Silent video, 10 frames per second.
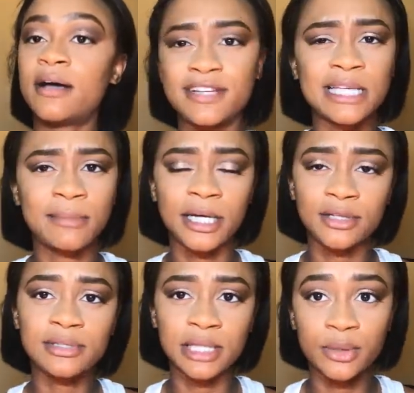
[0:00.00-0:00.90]
every time I
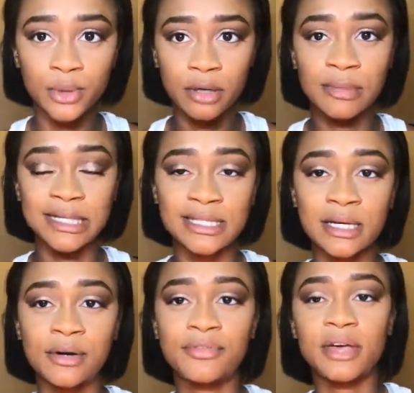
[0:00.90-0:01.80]
use liquid on
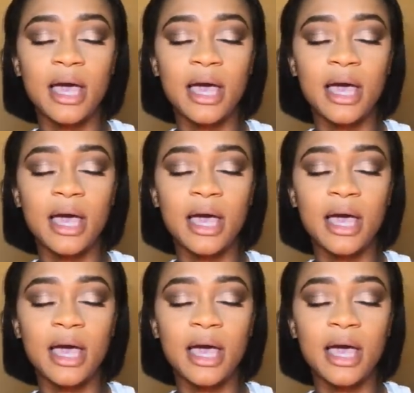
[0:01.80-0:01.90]
myself,